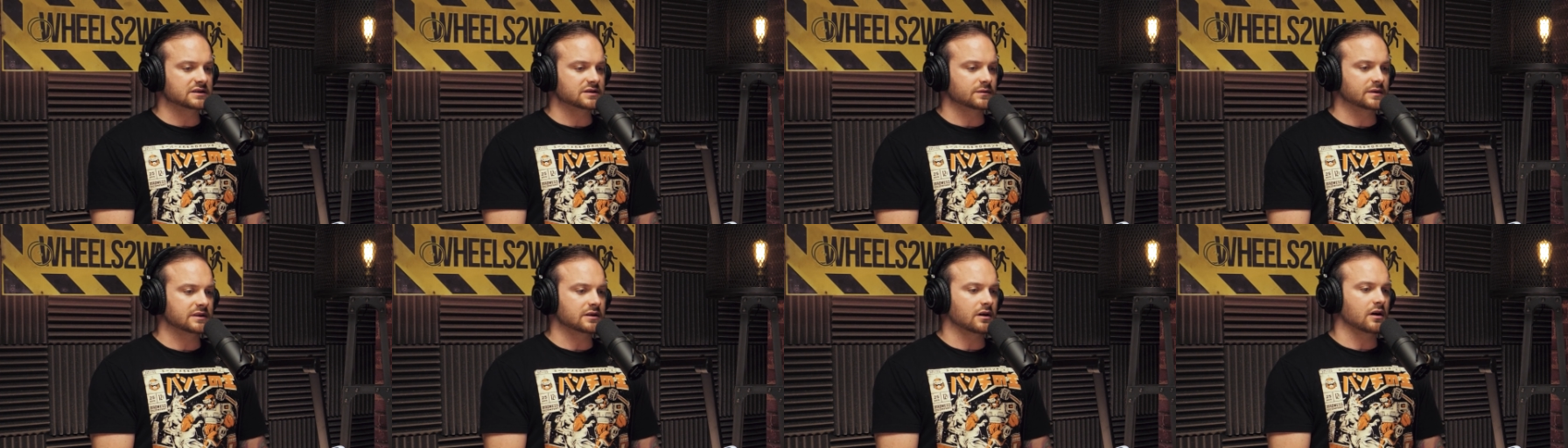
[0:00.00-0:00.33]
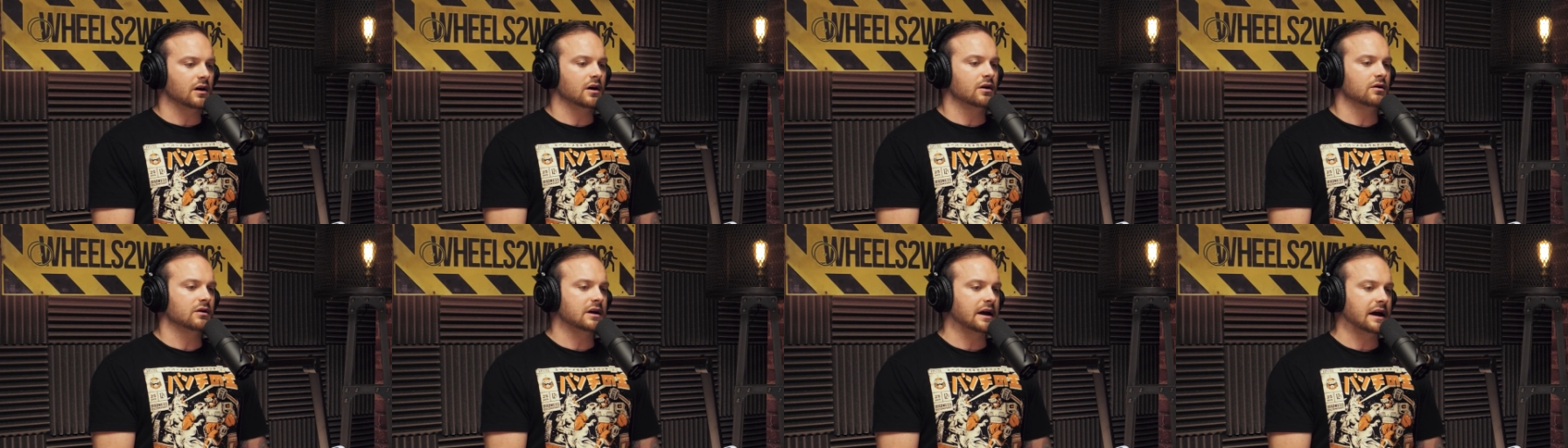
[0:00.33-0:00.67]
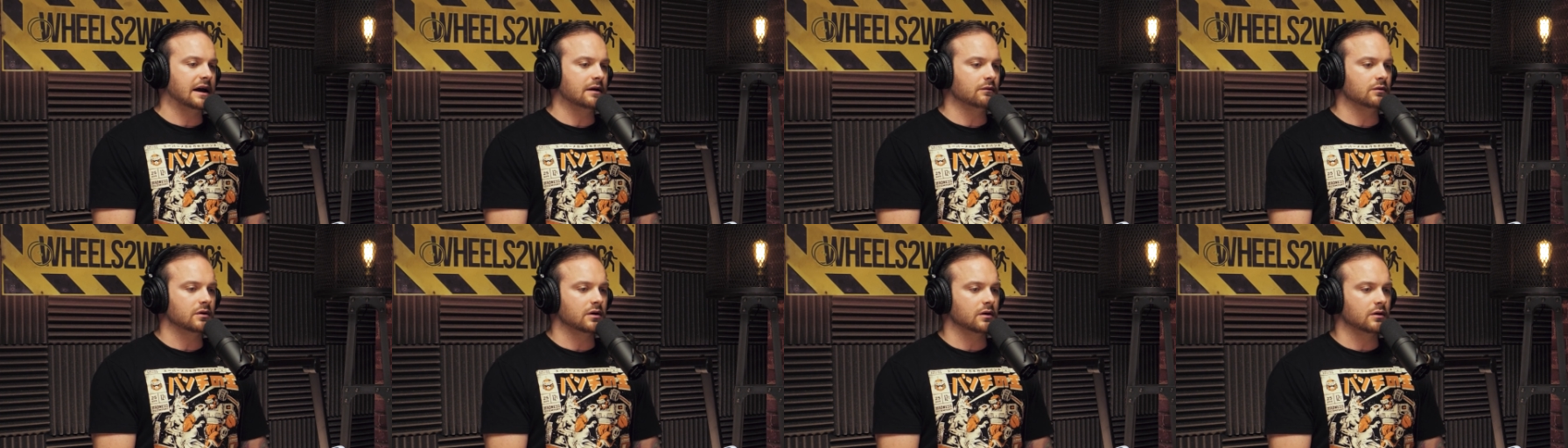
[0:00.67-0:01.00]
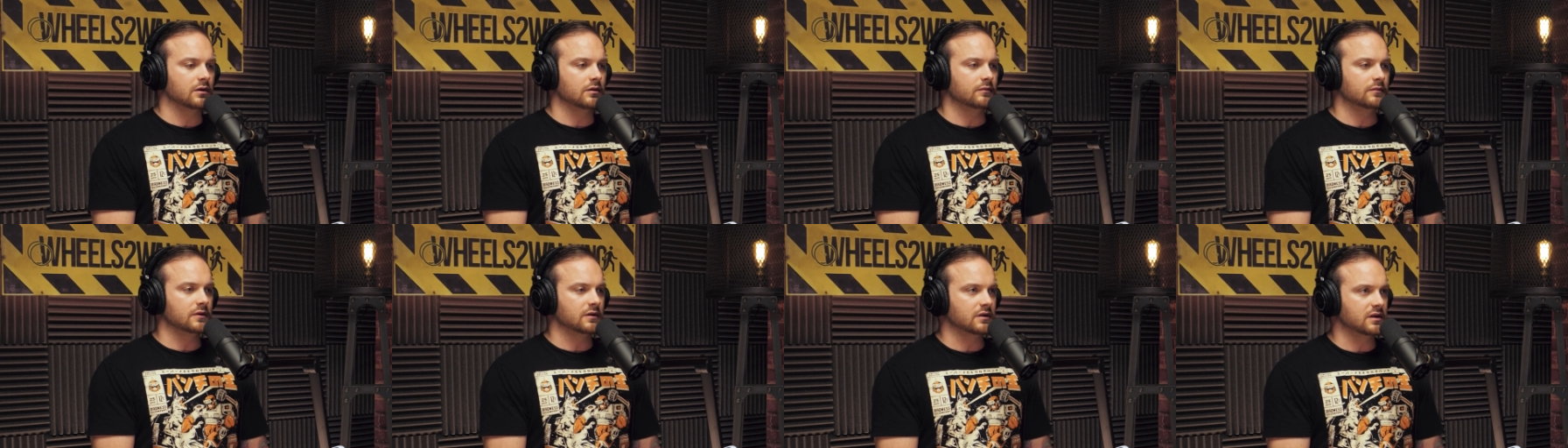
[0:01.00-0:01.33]
So we thought, okay,
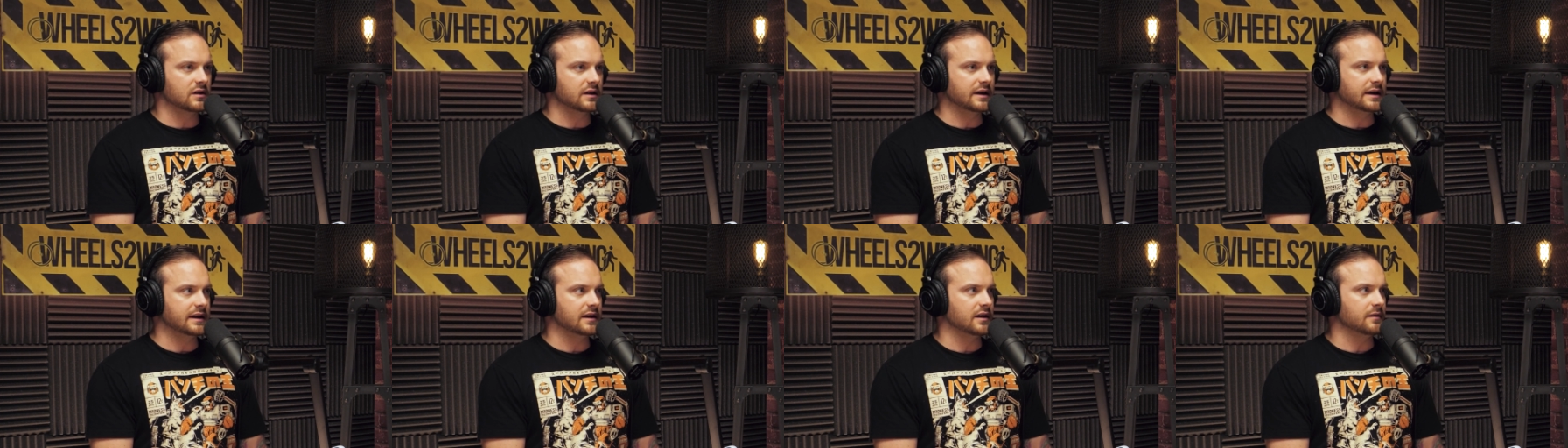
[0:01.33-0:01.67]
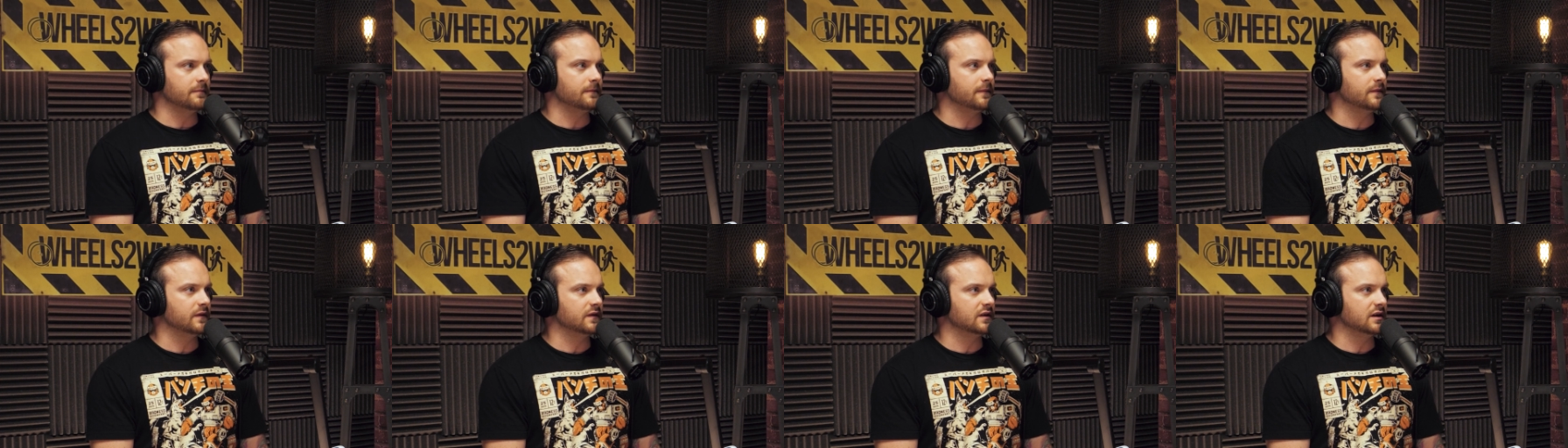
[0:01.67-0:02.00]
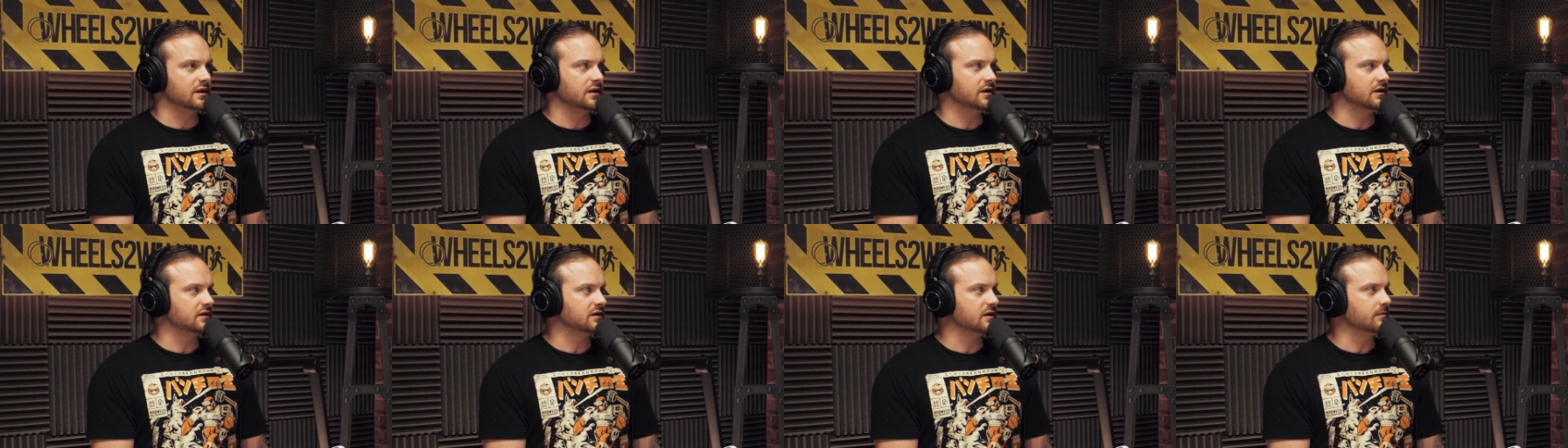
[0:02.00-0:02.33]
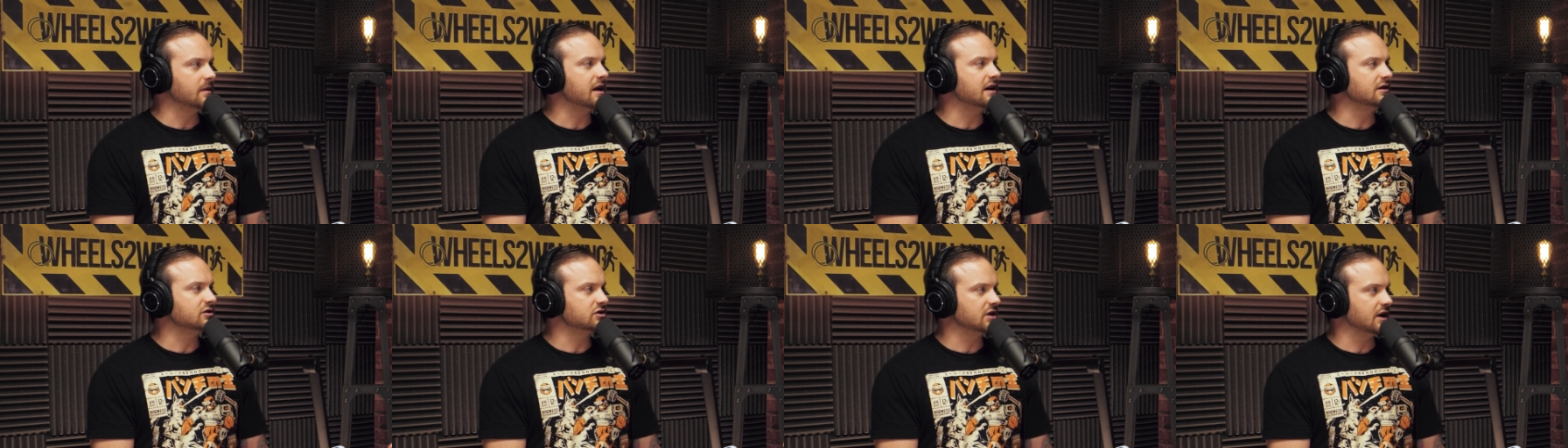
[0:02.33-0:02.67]
we'll clean up the
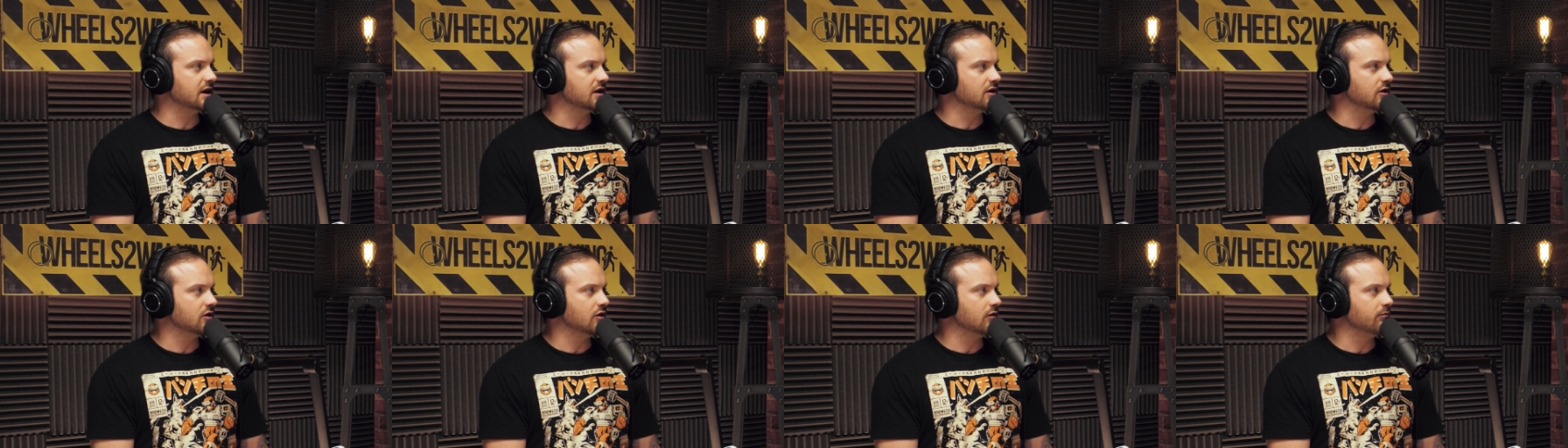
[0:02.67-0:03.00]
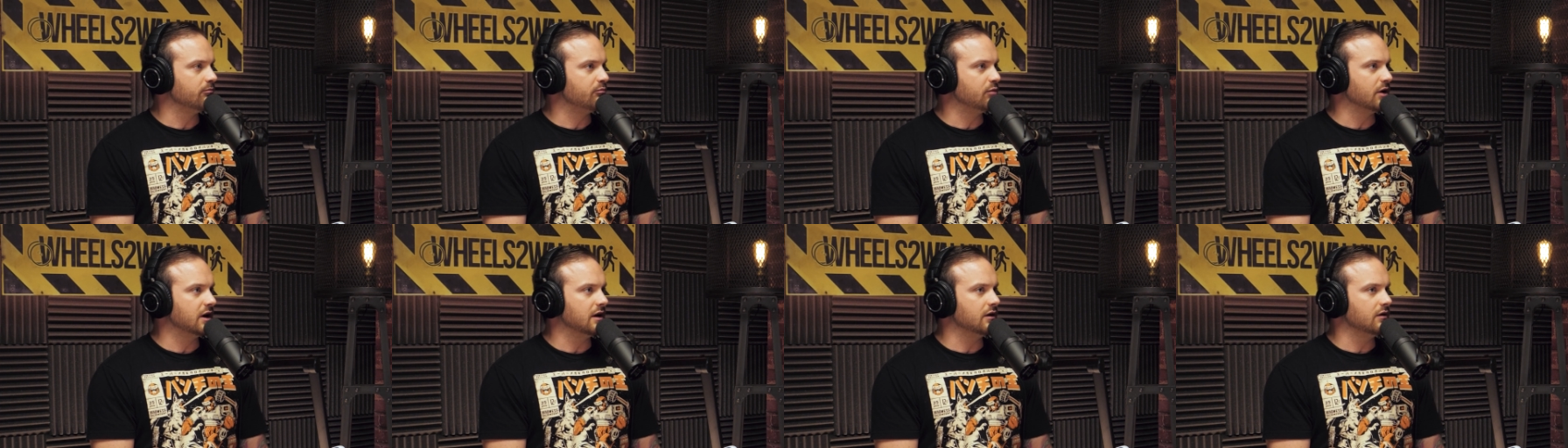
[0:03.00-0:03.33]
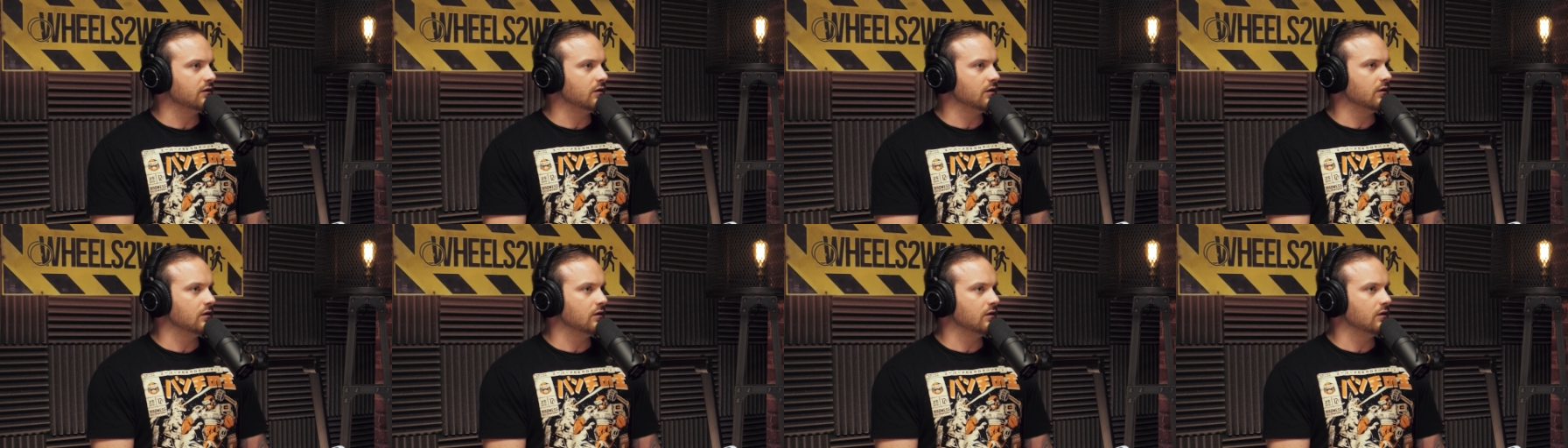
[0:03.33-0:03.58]
main channel, but